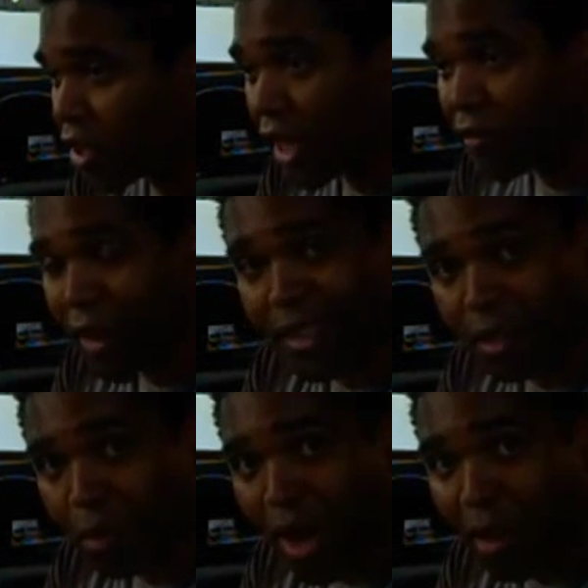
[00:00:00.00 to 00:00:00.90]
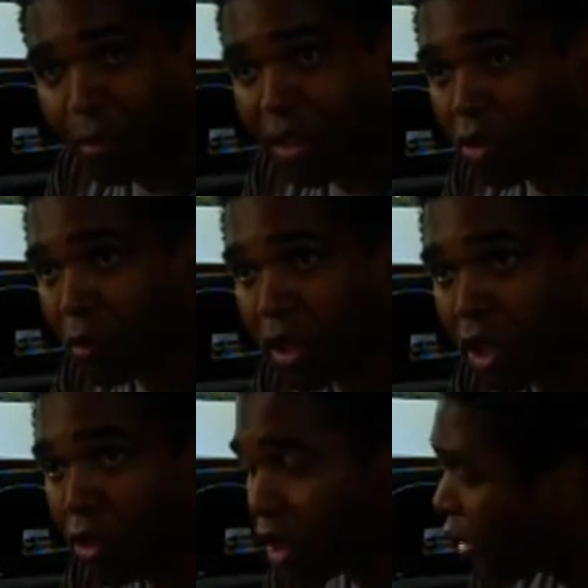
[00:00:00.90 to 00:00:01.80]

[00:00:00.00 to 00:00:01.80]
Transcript: okay, fine, there's a problem, there's a trouble code,